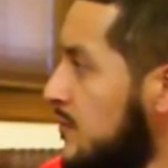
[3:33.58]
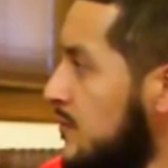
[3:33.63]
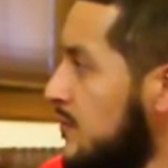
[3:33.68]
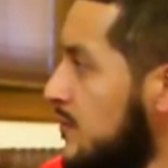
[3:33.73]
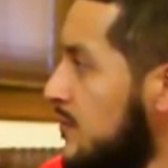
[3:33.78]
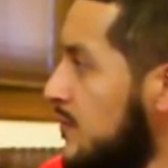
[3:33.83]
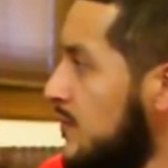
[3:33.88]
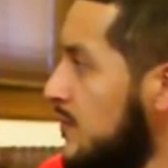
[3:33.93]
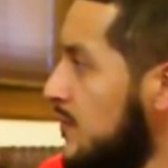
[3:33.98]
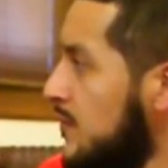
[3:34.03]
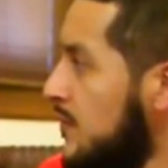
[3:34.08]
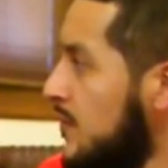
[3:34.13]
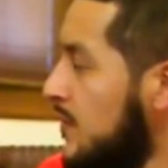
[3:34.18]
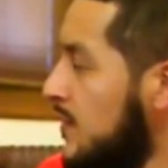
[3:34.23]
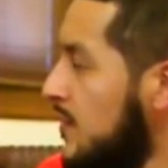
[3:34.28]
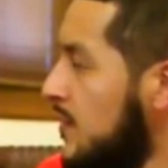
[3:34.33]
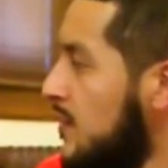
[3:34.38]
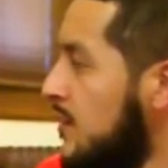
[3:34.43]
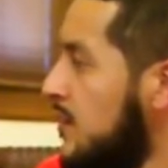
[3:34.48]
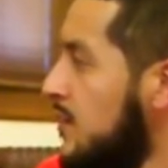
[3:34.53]

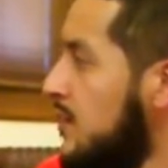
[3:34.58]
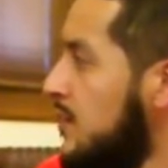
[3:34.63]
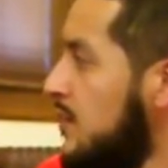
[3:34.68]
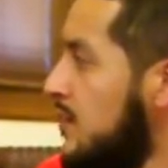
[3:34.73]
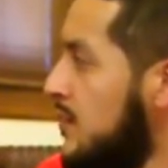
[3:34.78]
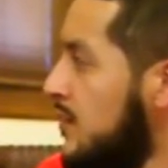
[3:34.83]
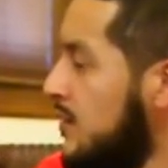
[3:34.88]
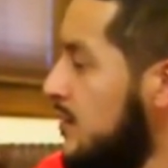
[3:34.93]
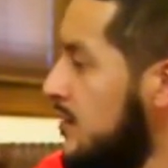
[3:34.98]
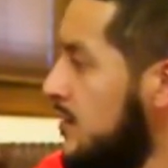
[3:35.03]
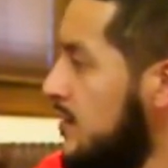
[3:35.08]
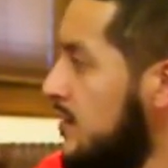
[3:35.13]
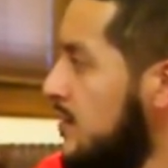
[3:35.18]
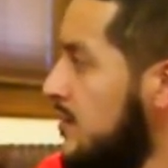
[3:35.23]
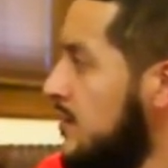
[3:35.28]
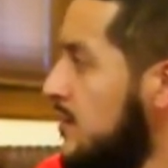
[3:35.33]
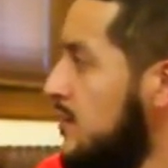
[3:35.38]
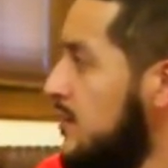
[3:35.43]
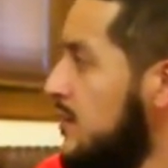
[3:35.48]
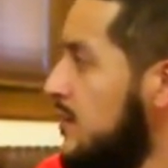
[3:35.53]

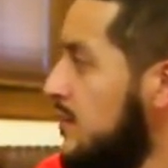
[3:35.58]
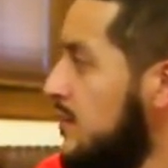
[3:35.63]
[no speech]